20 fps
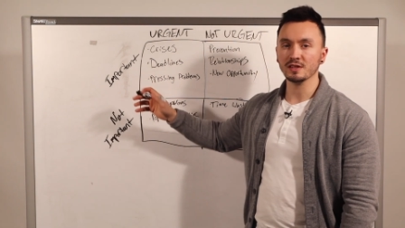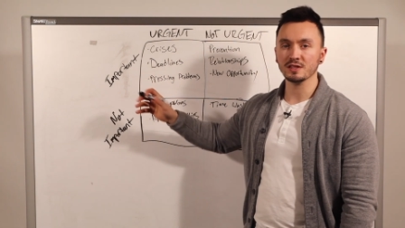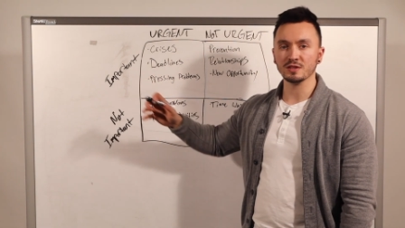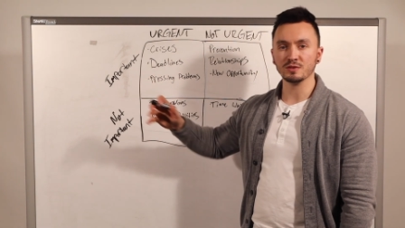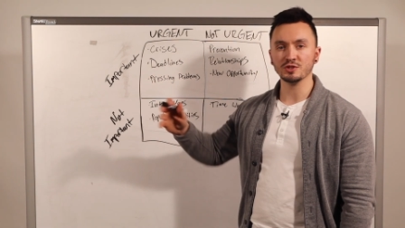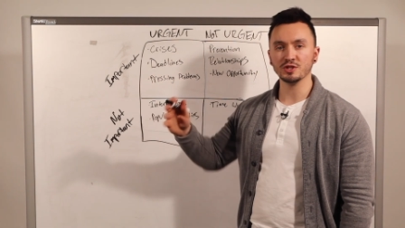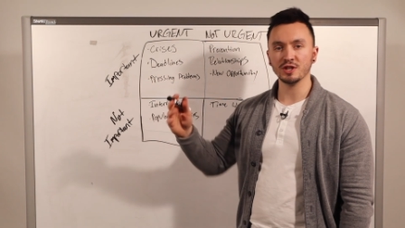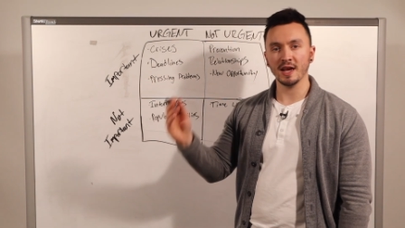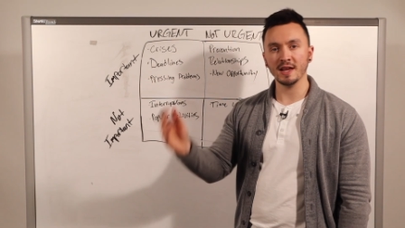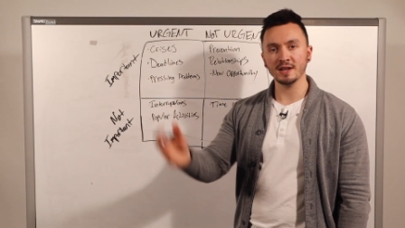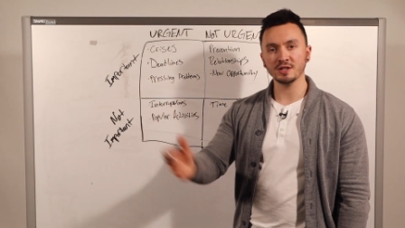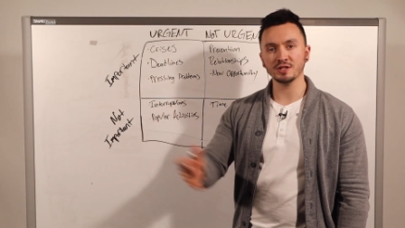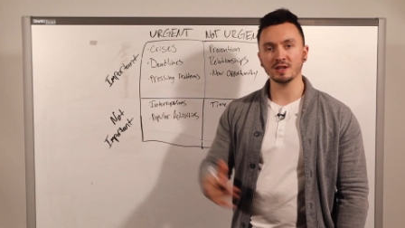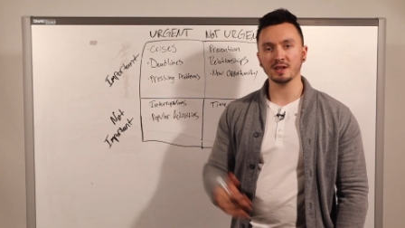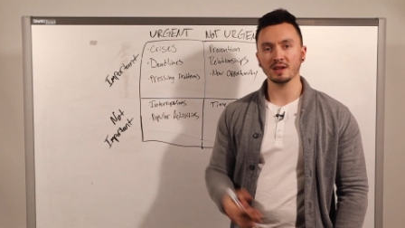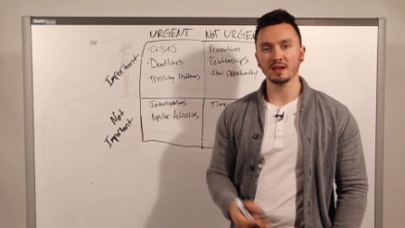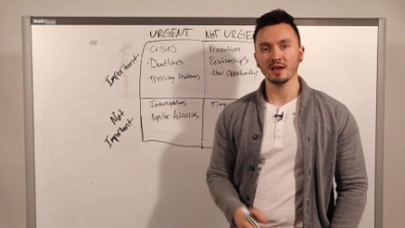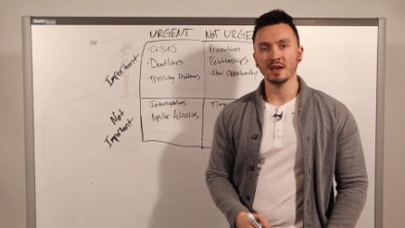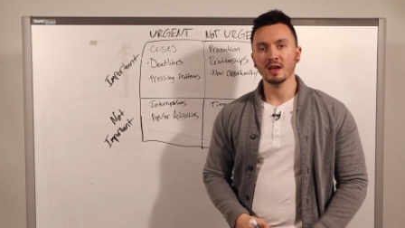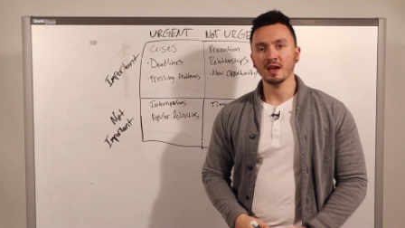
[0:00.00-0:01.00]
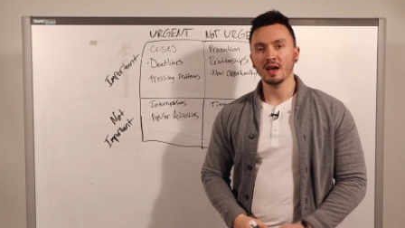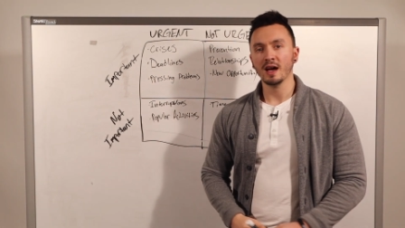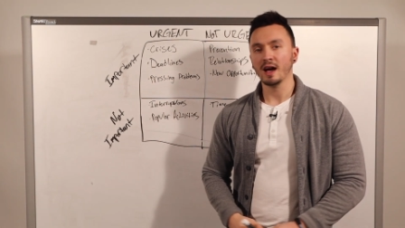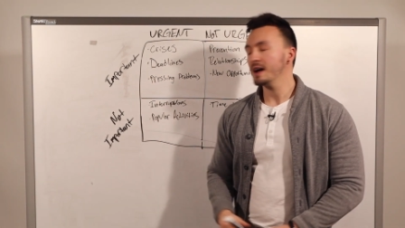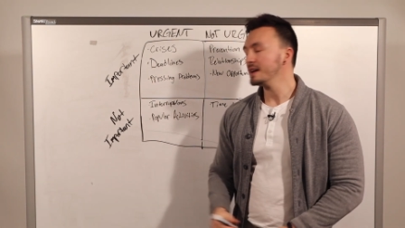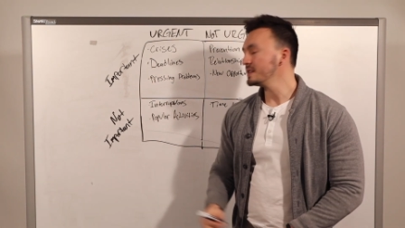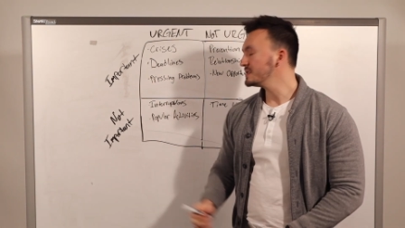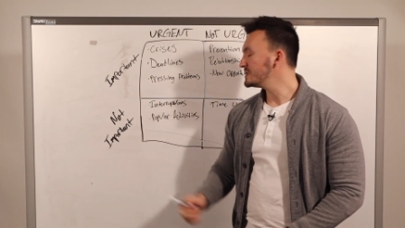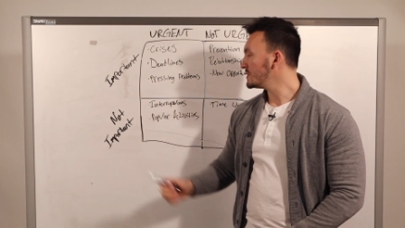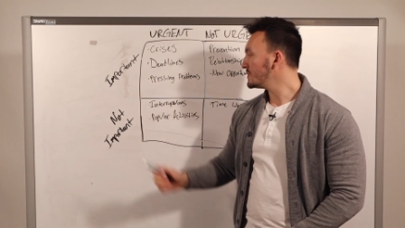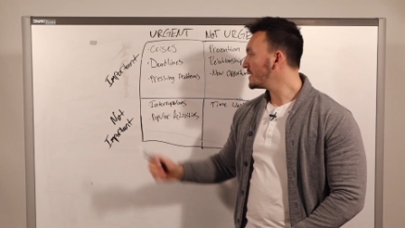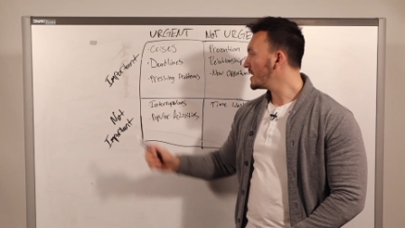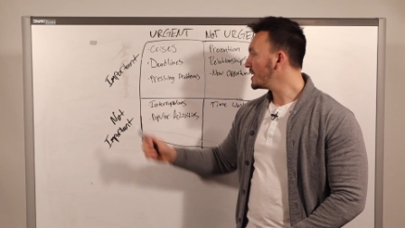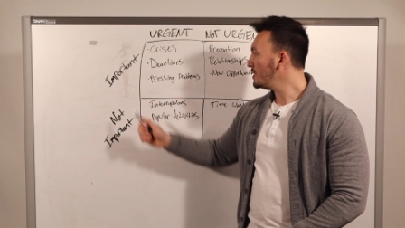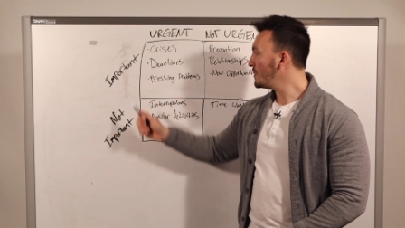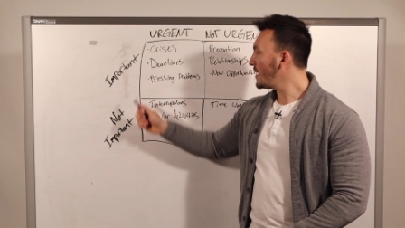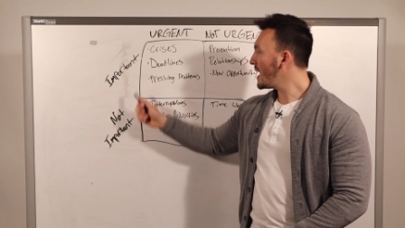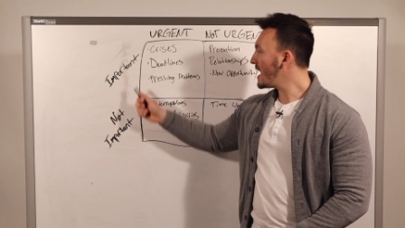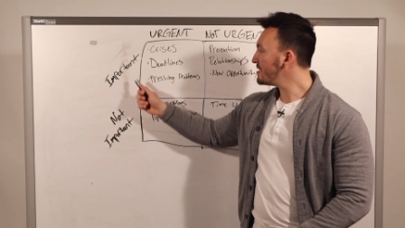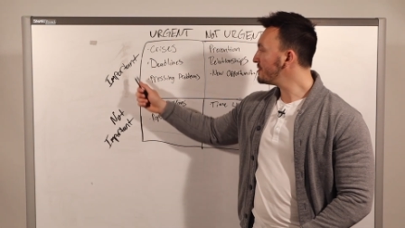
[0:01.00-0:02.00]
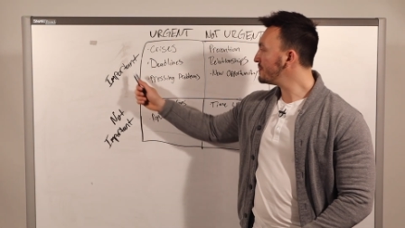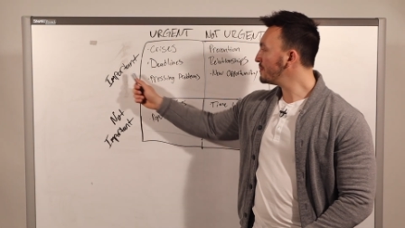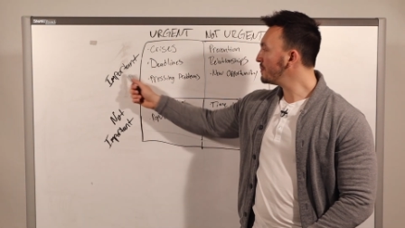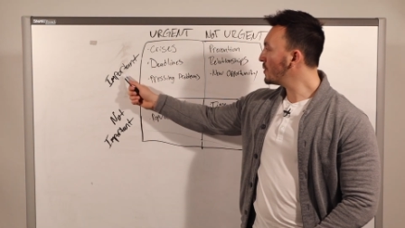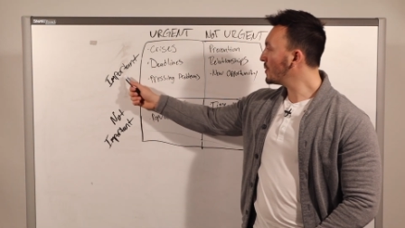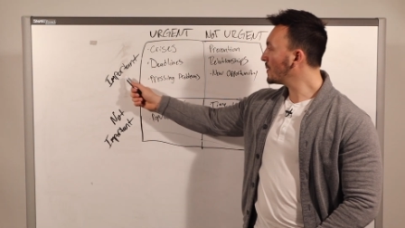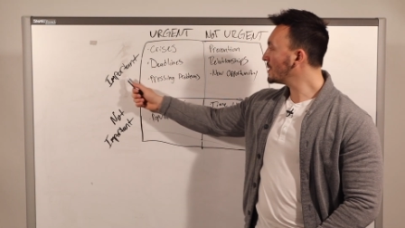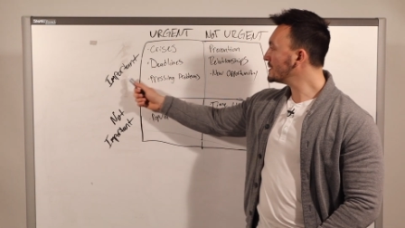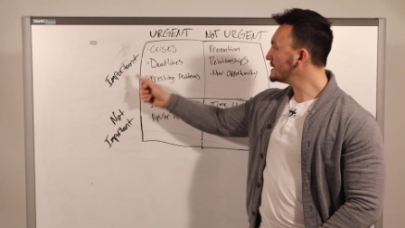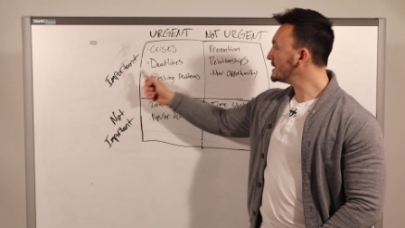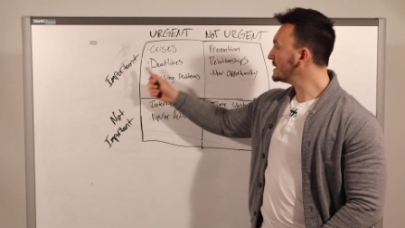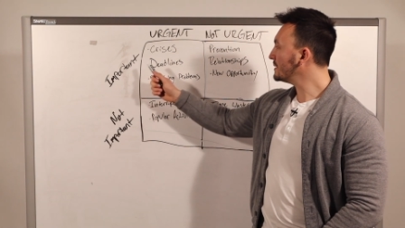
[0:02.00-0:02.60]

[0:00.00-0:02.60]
So change it so that you have more